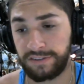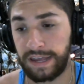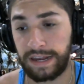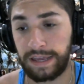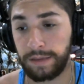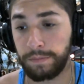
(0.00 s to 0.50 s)

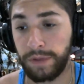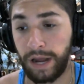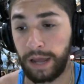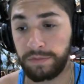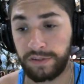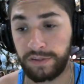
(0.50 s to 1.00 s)
setting. But
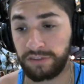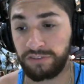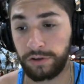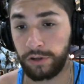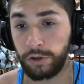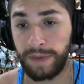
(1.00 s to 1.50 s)
I'm such a
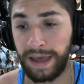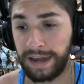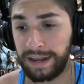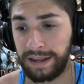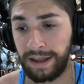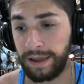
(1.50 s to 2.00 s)
noob at it.